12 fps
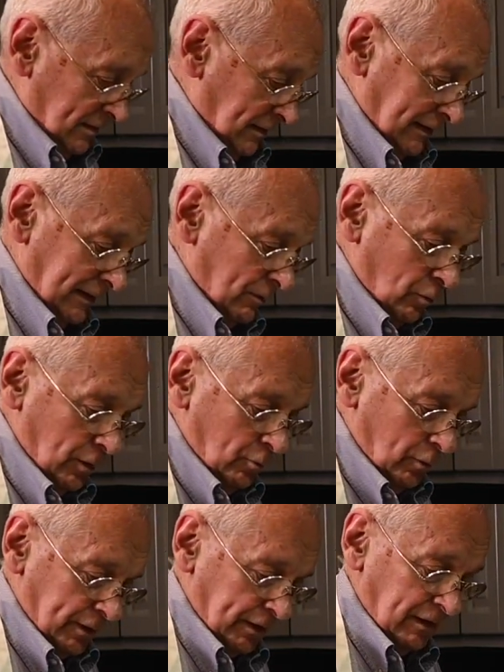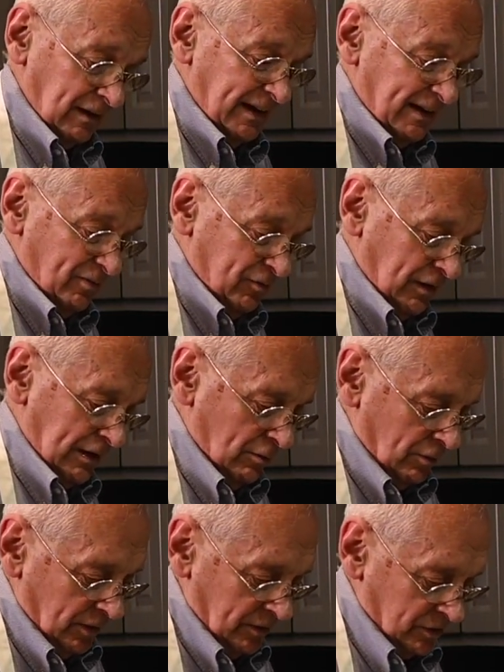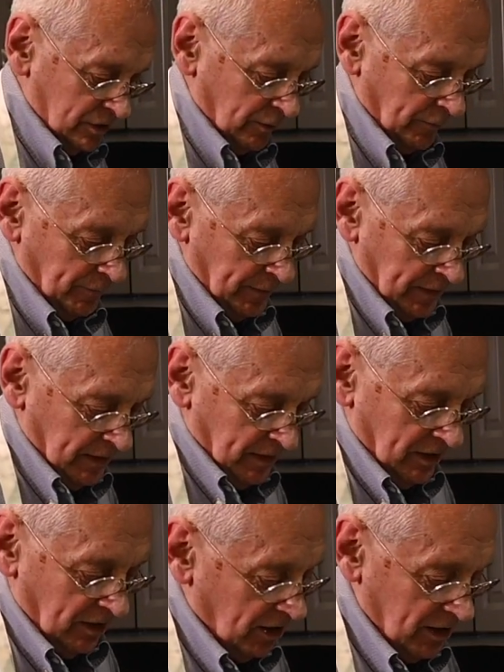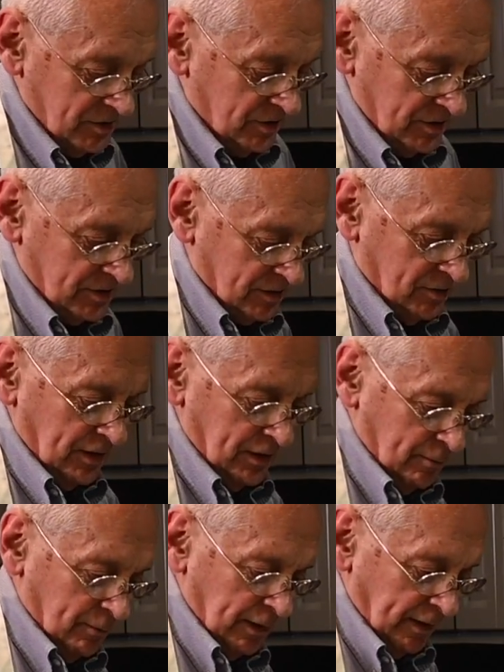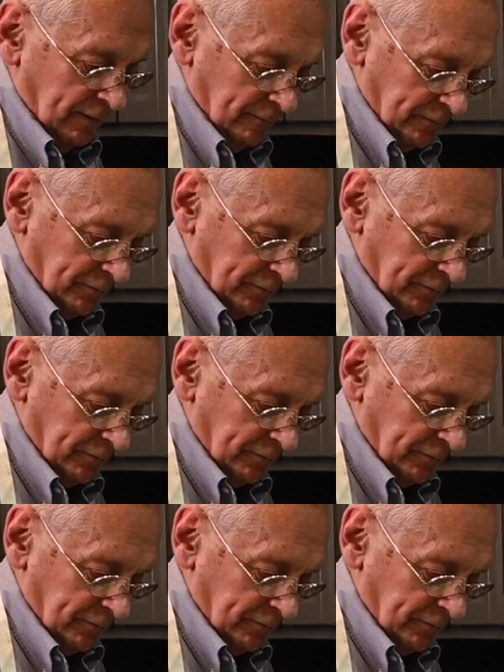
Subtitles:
liquid with a lot of flour. So ours is going to be